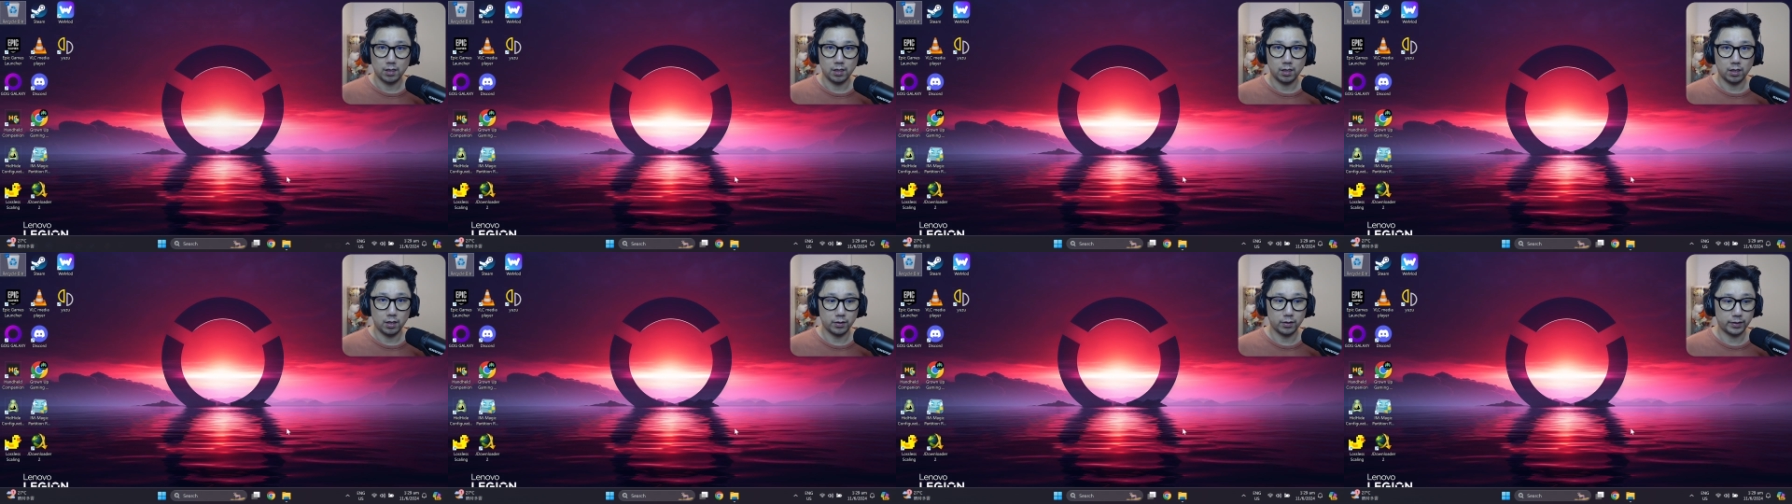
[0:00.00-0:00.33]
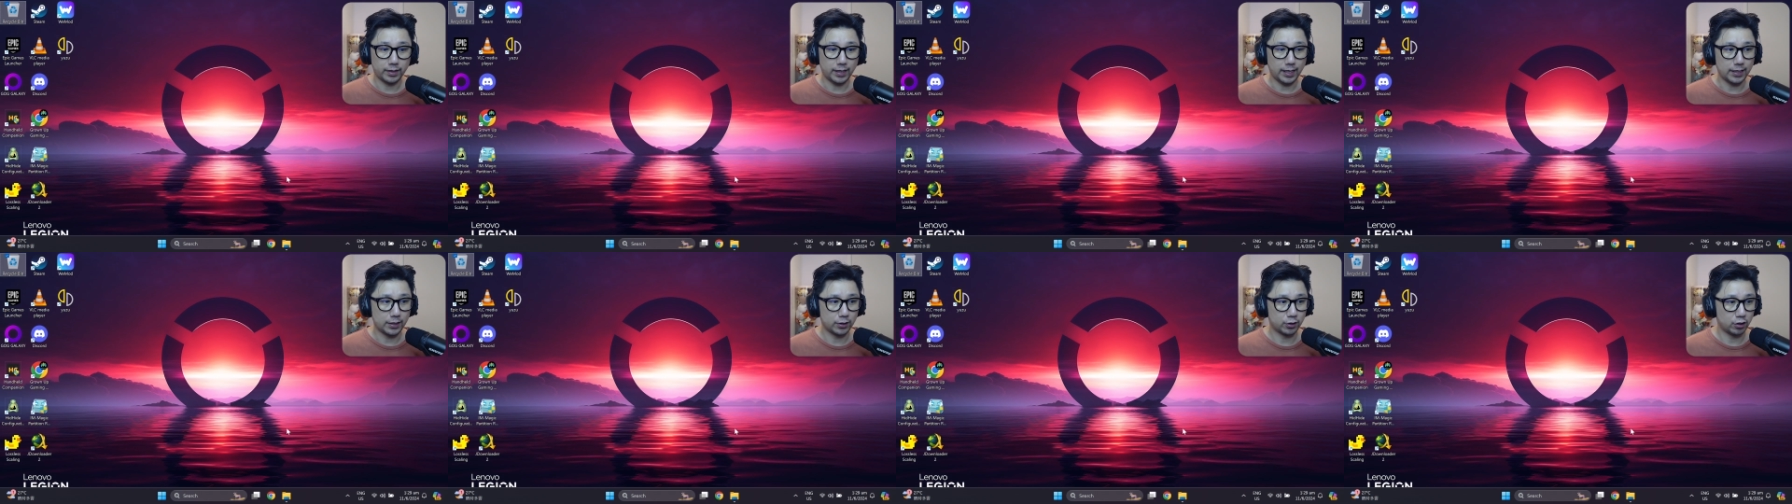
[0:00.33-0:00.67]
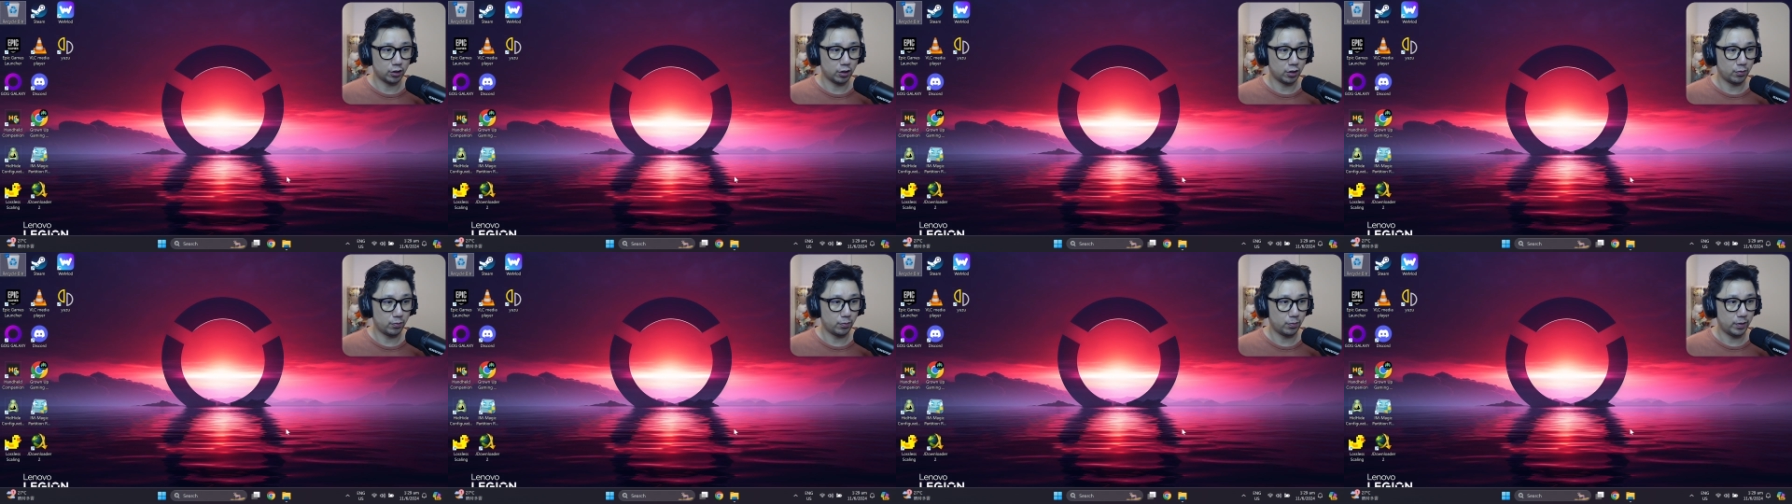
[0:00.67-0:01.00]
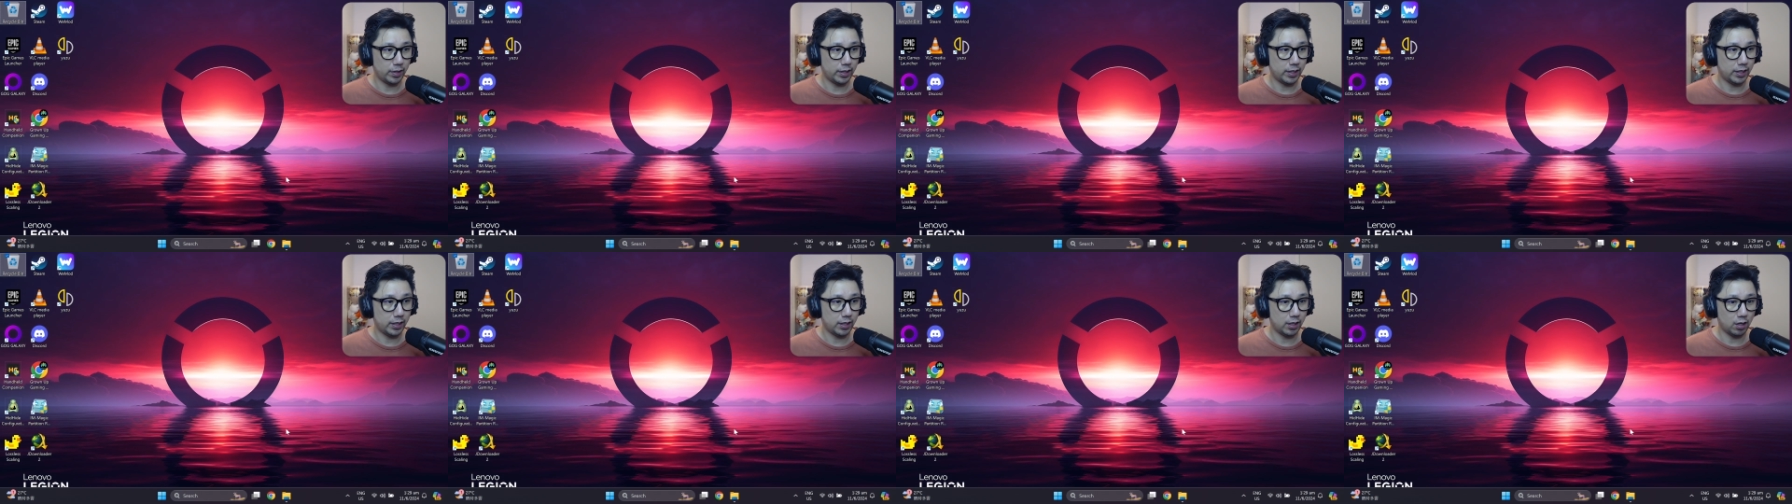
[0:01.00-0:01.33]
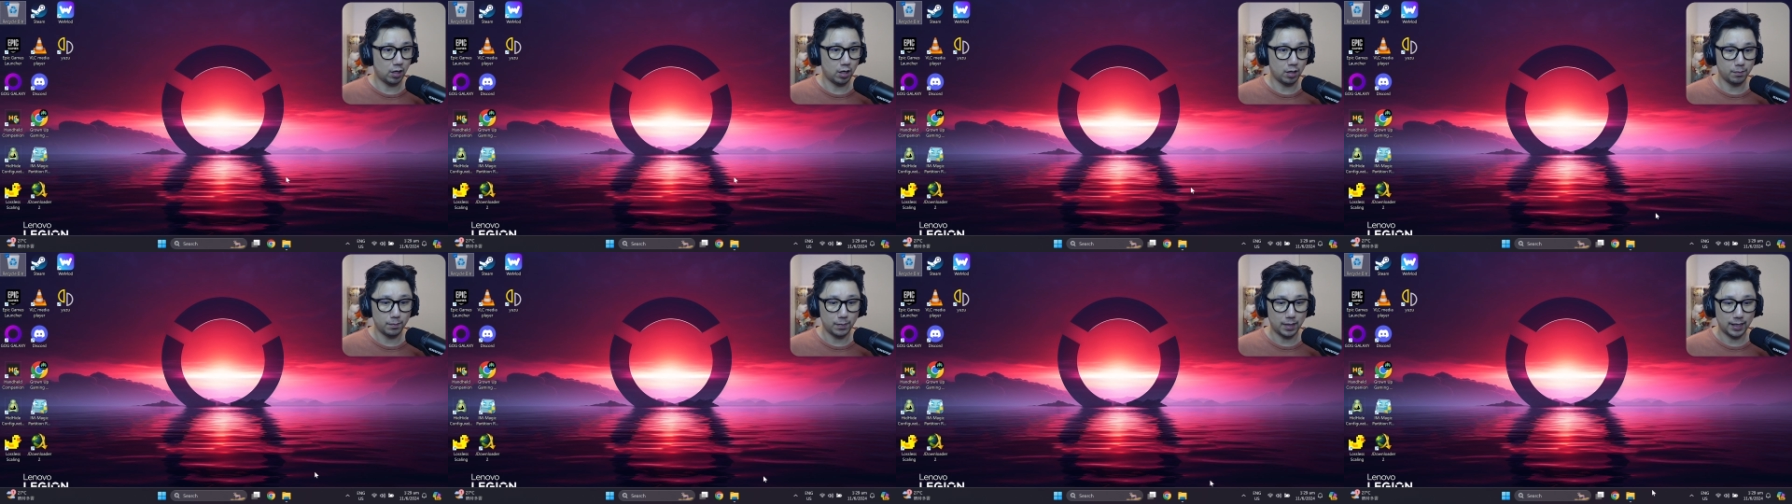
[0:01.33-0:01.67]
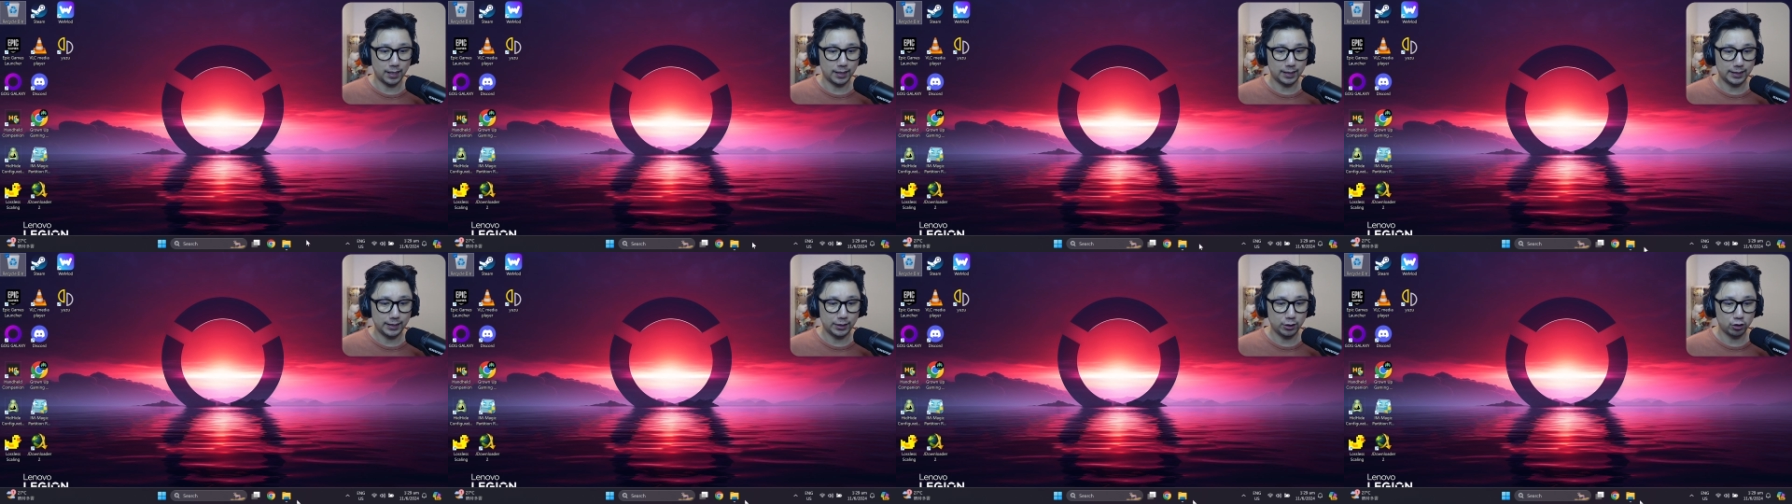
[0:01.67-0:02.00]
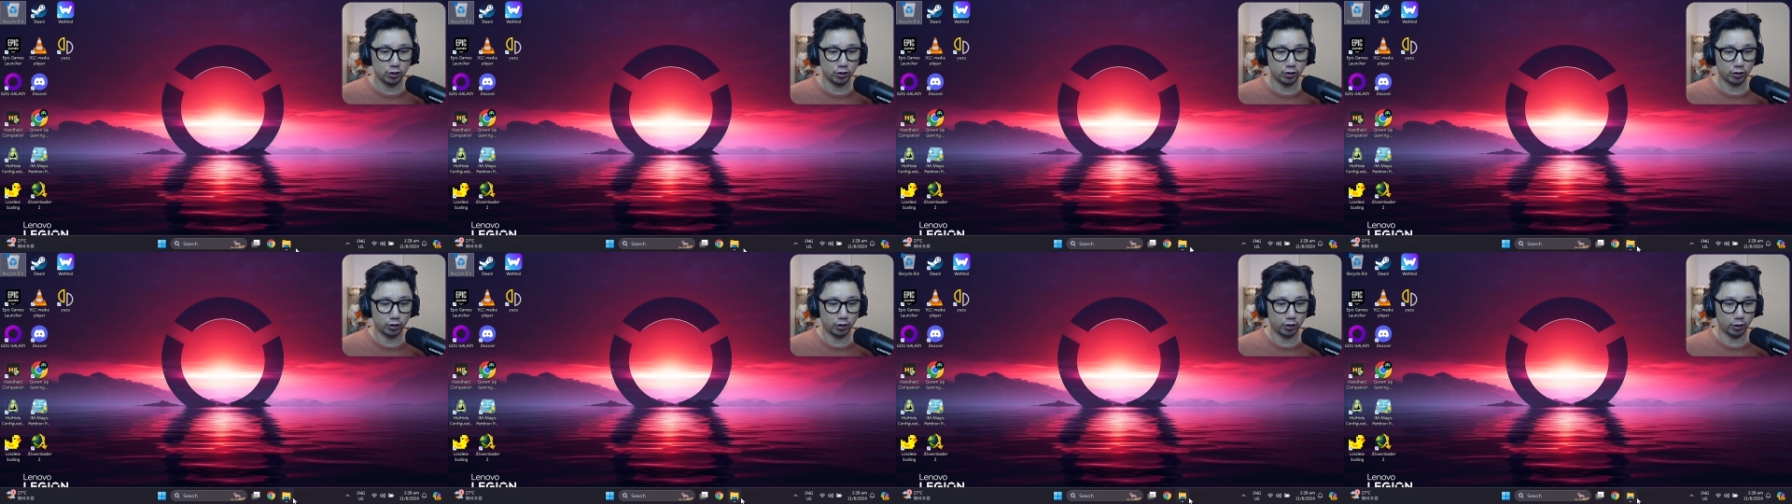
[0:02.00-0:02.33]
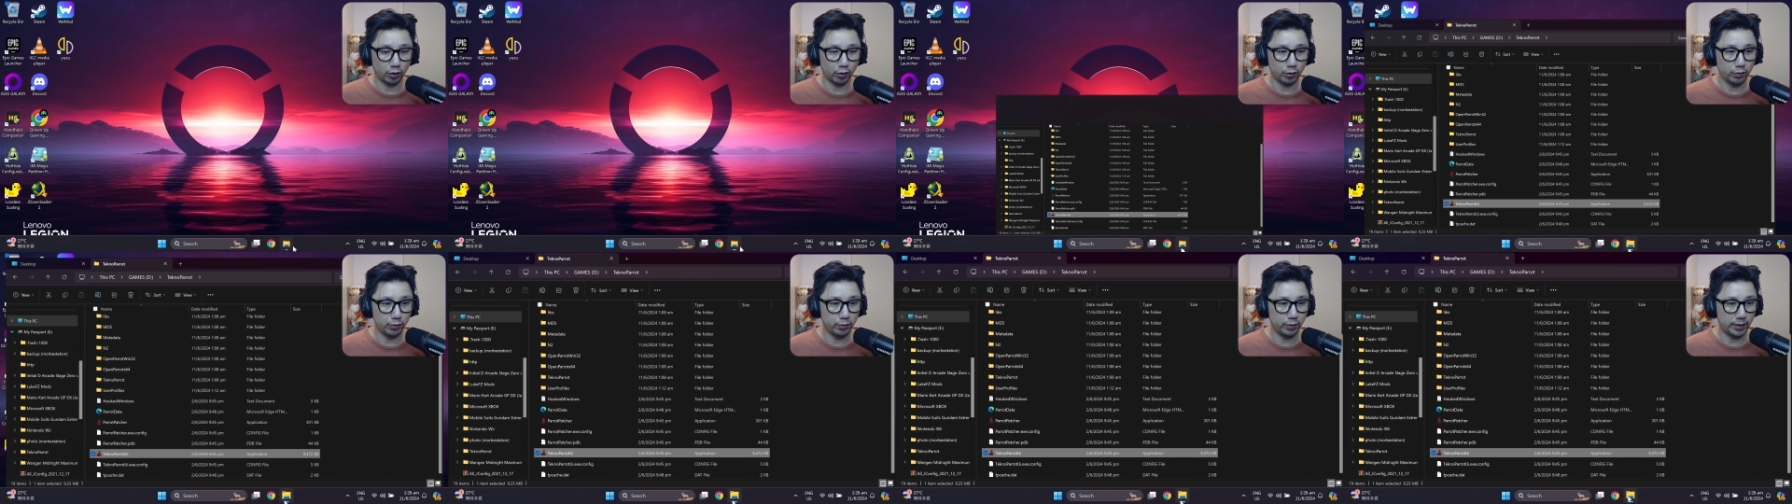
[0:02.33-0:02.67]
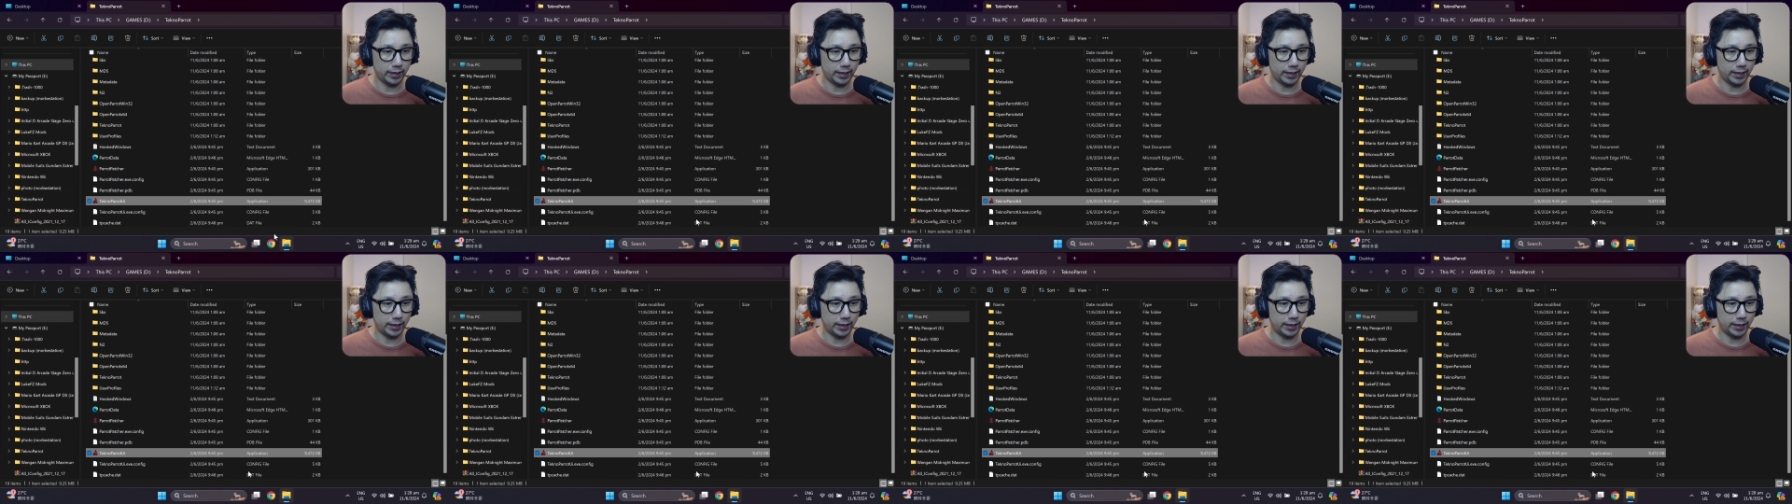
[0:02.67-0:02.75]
Okay, so we're on my Legion Go